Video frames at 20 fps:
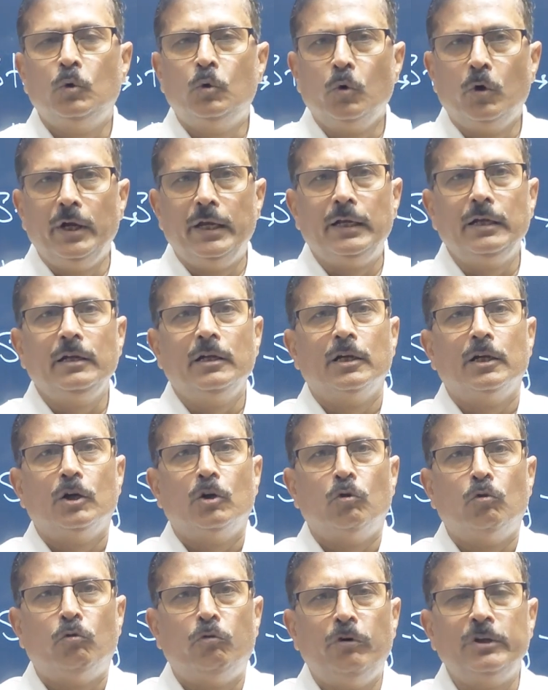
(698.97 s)
going
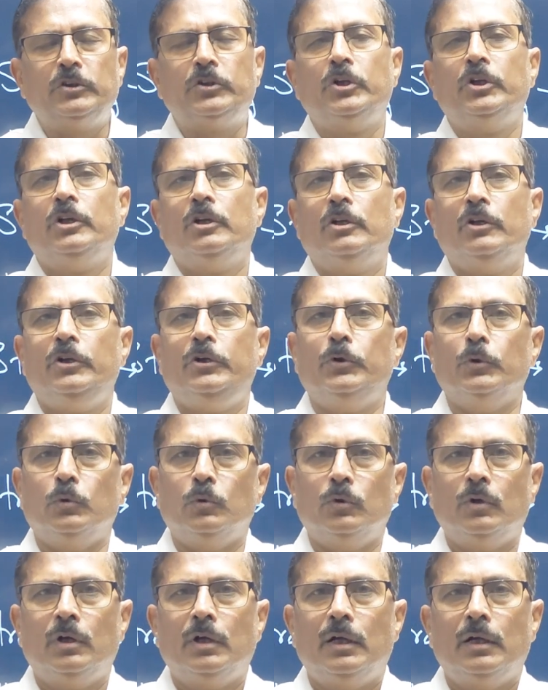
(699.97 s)
with
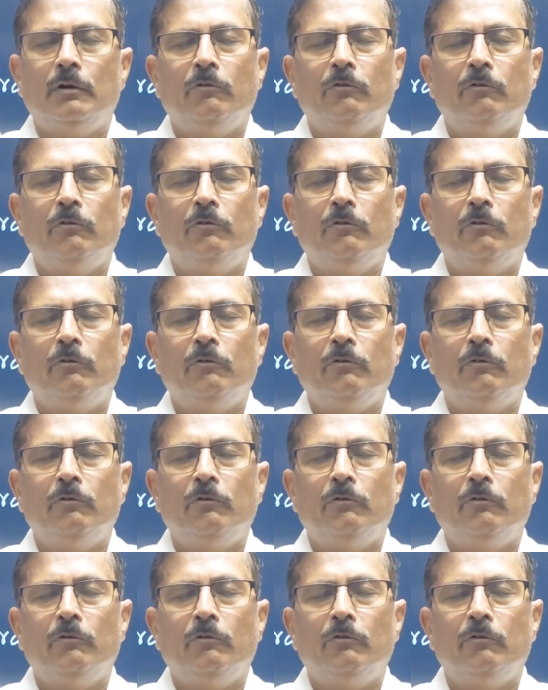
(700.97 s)
you.